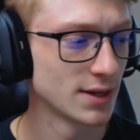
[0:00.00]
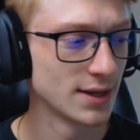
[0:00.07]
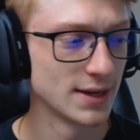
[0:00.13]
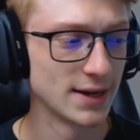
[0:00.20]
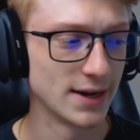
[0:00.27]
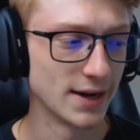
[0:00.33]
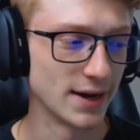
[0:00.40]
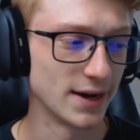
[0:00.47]

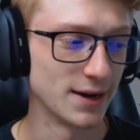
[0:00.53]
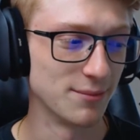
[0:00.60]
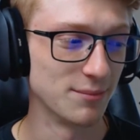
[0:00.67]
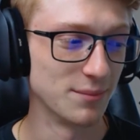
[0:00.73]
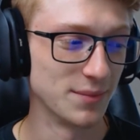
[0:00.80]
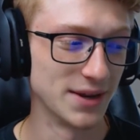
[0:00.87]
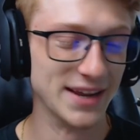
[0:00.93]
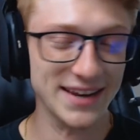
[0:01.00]

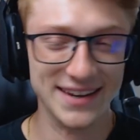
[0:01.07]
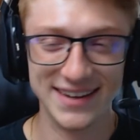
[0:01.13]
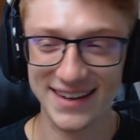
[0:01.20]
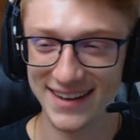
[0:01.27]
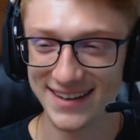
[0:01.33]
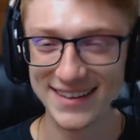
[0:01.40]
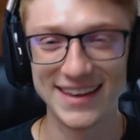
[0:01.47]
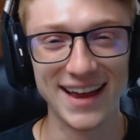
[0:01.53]

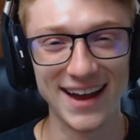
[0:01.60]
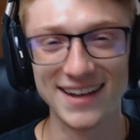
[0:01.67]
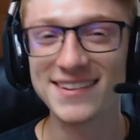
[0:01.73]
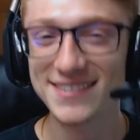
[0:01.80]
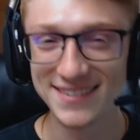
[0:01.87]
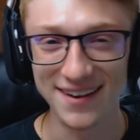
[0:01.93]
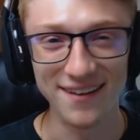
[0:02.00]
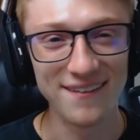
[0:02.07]
Yeah,
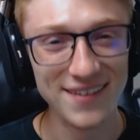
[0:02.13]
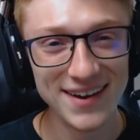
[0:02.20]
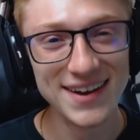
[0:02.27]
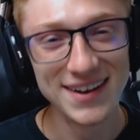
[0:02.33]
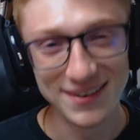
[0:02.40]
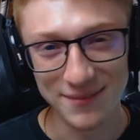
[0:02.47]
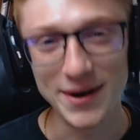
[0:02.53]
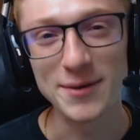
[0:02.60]
so
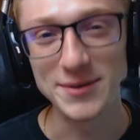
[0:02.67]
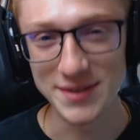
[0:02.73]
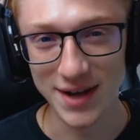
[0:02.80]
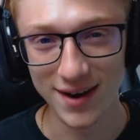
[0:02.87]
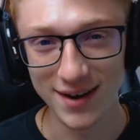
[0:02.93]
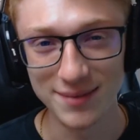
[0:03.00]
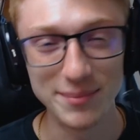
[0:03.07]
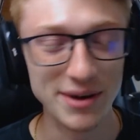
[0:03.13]
when I was
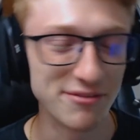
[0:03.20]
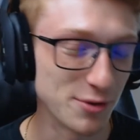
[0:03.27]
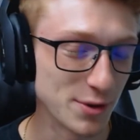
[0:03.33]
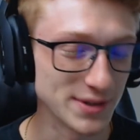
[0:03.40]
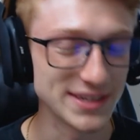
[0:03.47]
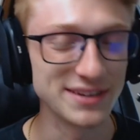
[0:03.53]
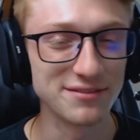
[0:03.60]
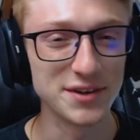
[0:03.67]
young, about
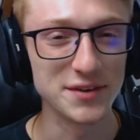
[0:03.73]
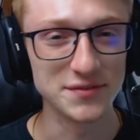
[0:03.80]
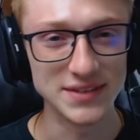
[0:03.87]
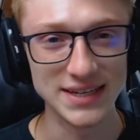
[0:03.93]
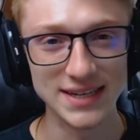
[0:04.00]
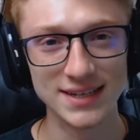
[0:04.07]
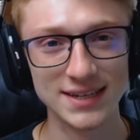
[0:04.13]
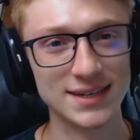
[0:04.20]
14,
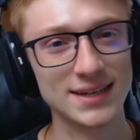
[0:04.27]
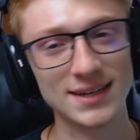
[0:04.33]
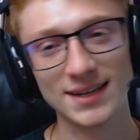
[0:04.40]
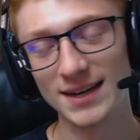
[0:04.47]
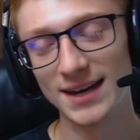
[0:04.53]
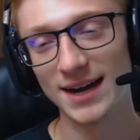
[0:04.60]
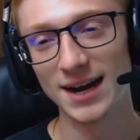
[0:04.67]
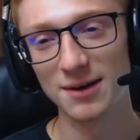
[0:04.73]
15,
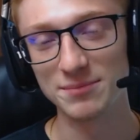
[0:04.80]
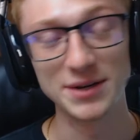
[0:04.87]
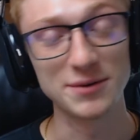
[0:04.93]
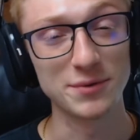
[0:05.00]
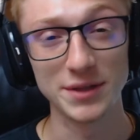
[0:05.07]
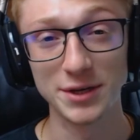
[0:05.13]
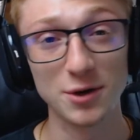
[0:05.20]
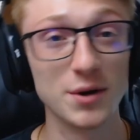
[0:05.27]
didn't
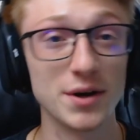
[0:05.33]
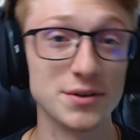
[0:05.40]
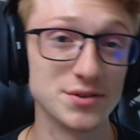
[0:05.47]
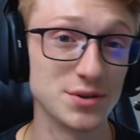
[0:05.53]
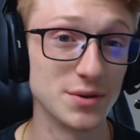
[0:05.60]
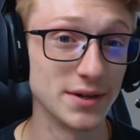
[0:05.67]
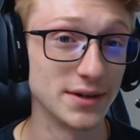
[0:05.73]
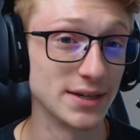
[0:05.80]
really know what I was
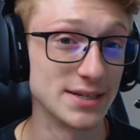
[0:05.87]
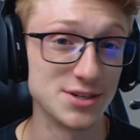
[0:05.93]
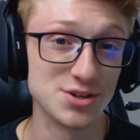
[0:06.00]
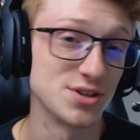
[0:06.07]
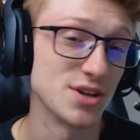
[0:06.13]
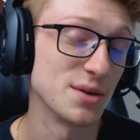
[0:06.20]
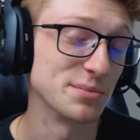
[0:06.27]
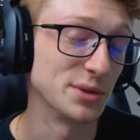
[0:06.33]
doing and just
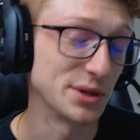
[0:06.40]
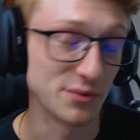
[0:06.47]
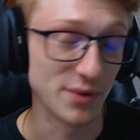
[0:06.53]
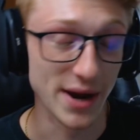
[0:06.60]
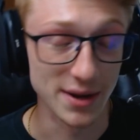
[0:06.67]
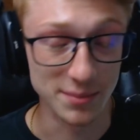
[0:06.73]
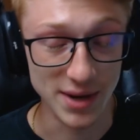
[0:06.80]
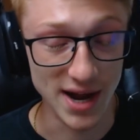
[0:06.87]
uploading
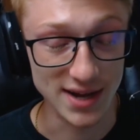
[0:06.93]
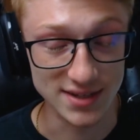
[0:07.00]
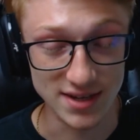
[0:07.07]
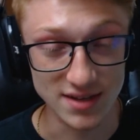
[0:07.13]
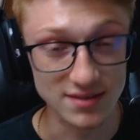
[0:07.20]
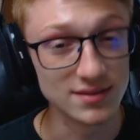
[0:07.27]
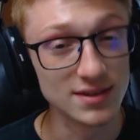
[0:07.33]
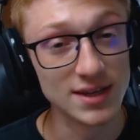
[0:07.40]
random content.
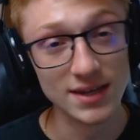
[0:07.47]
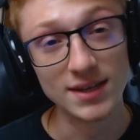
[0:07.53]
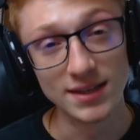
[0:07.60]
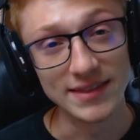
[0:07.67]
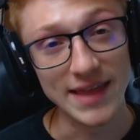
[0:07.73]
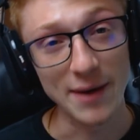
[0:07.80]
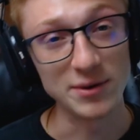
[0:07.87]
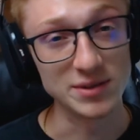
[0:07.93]

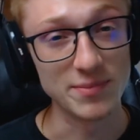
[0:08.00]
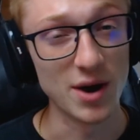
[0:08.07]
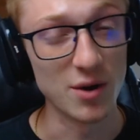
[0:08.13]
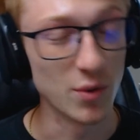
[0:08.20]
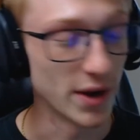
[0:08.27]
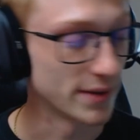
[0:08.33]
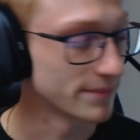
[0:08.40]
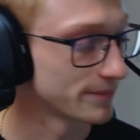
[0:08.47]
That was about
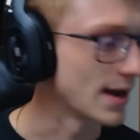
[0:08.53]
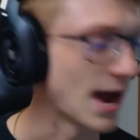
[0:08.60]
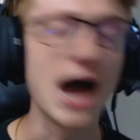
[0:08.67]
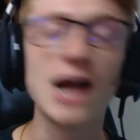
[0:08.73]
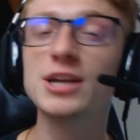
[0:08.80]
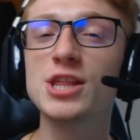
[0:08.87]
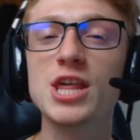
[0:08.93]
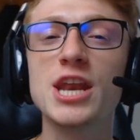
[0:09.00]
when. On to
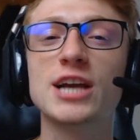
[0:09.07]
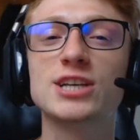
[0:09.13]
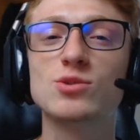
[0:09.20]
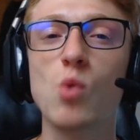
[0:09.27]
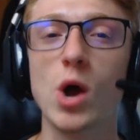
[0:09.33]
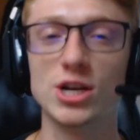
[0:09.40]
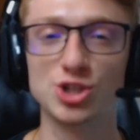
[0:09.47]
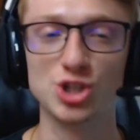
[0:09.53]
the next
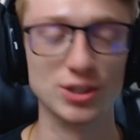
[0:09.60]
question.